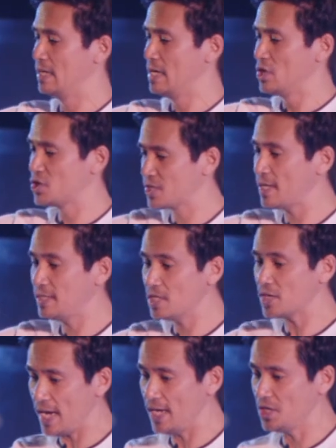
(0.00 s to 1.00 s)
sent his
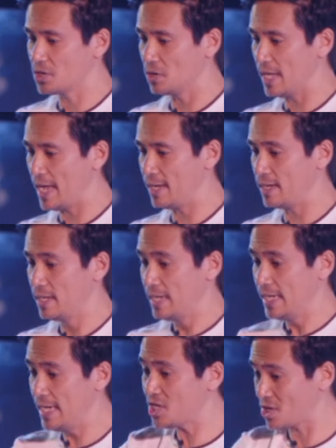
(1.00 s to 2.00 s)
angel and
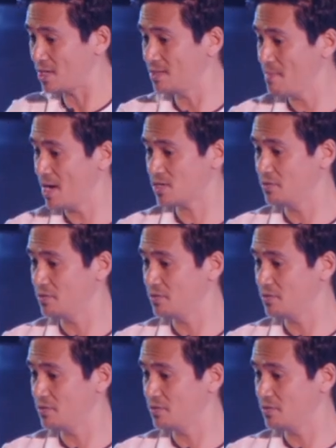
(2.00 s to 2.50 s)
he shut the mouths of the